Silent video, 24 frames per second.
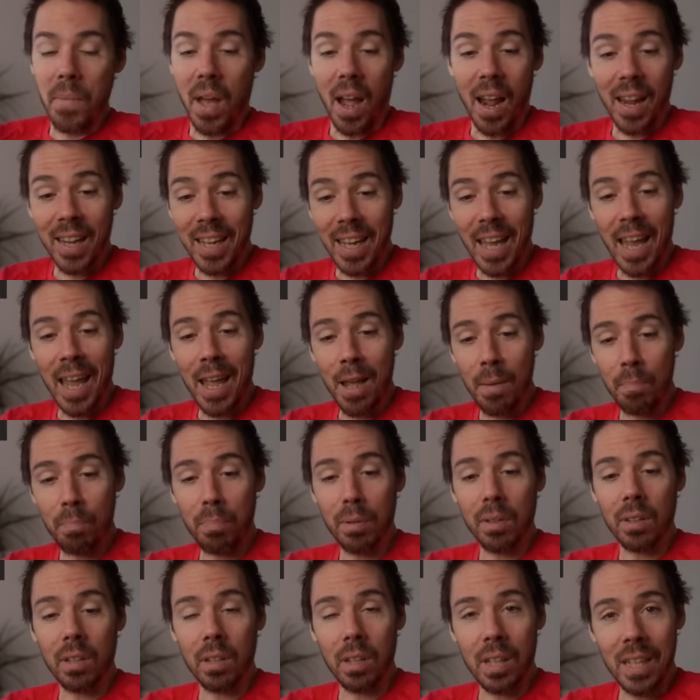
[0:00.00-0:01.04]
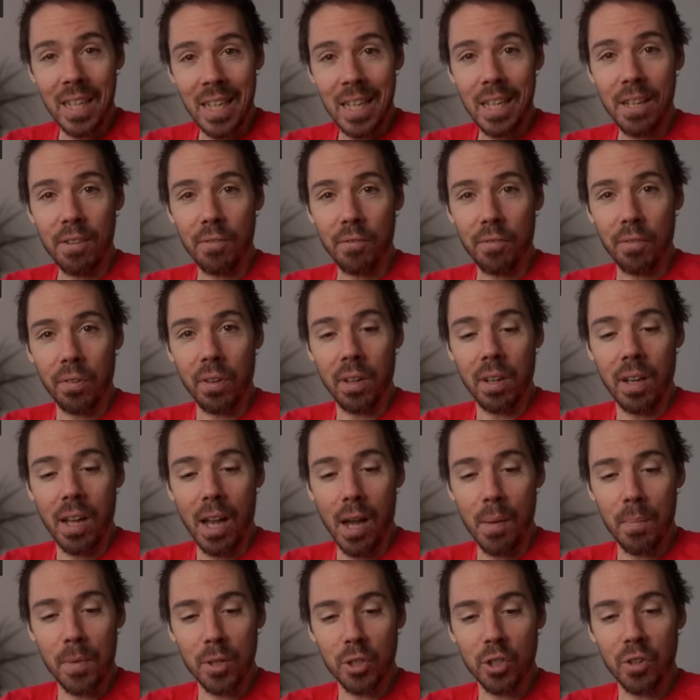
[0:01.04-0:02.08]
I can't believe
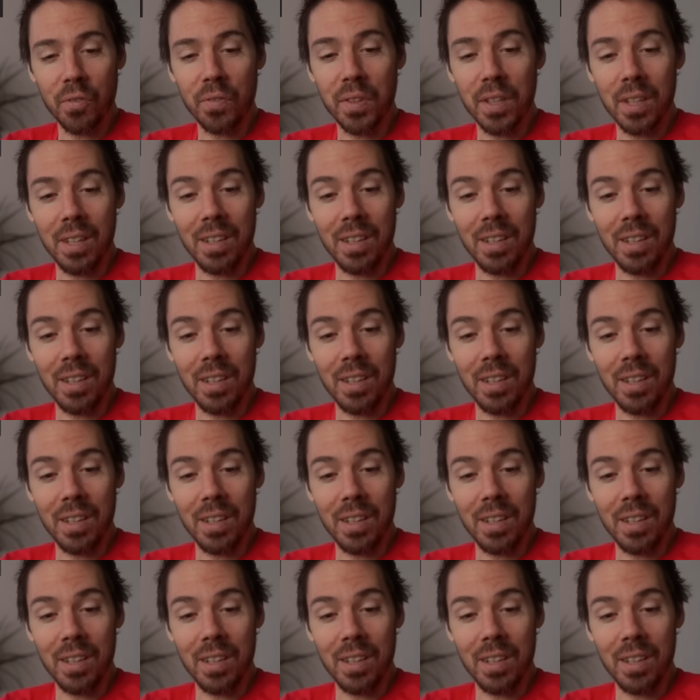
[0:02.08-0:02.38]
how much of a